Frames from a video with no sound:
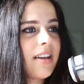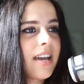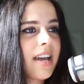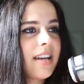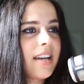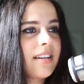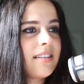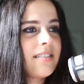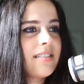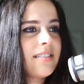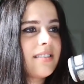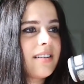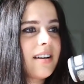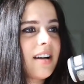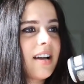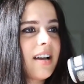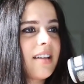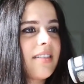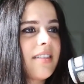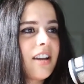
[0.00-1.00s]
And
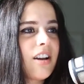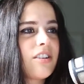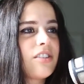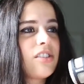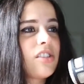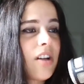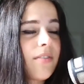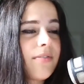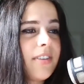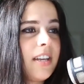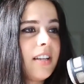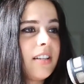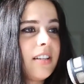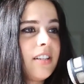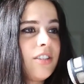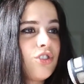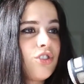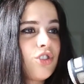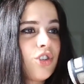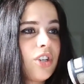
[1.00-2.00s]
I think our
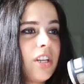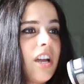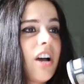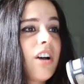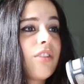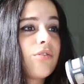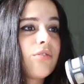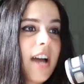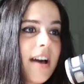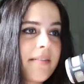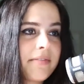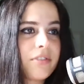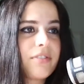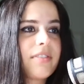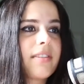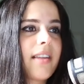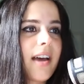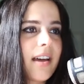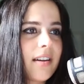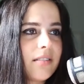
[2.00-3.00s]
self-healing journey
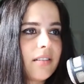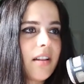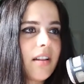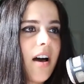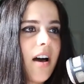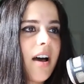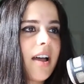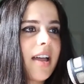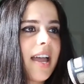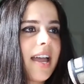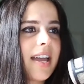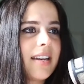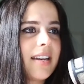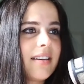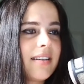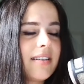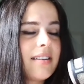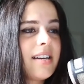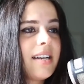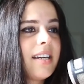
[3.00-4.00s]
unravels that a lot.
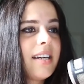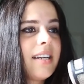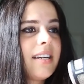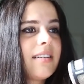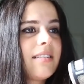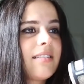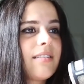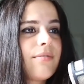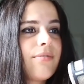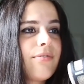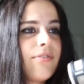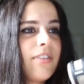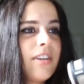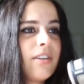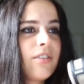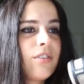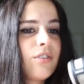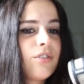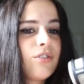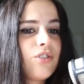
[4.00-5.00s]
And to
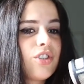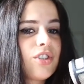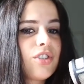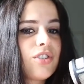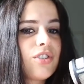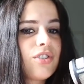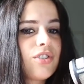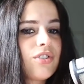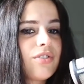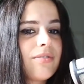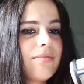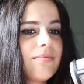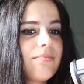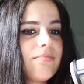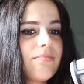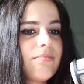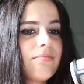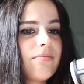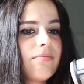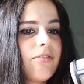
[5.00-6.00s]
feel just
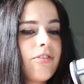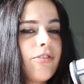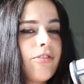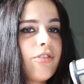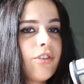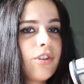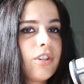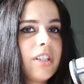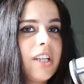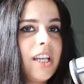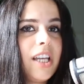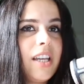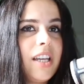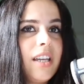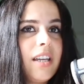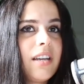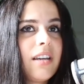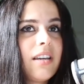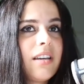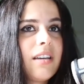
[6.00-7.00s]

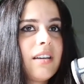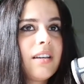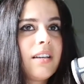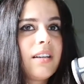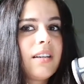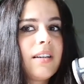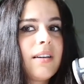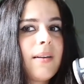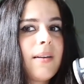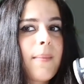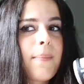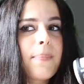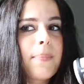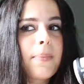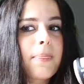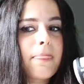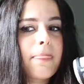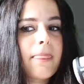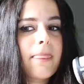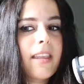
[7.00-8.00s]
fully
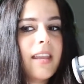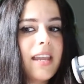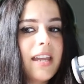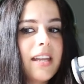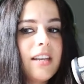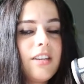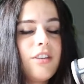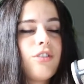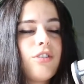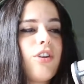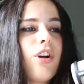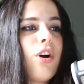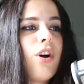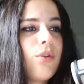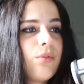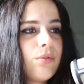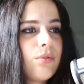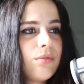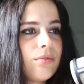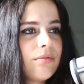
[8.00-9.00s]
in your
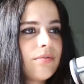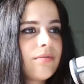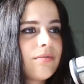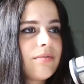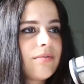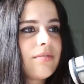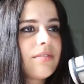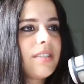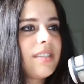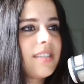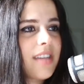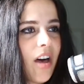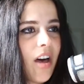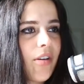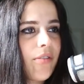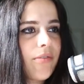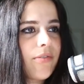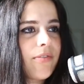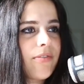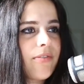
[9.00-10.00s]
own
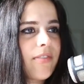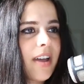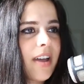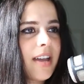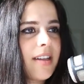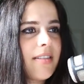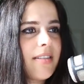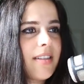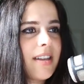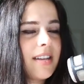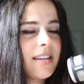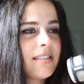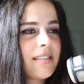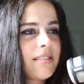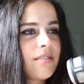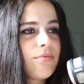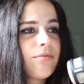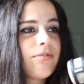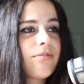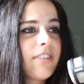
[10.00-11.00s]
self, I think
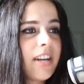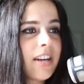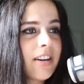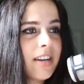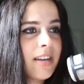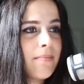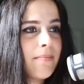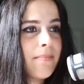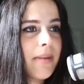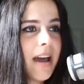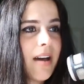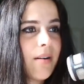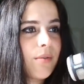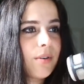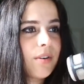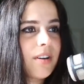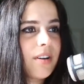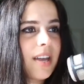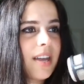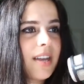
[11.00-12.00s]
is very
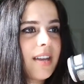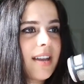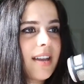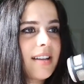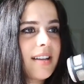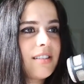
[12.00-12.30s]
empowering.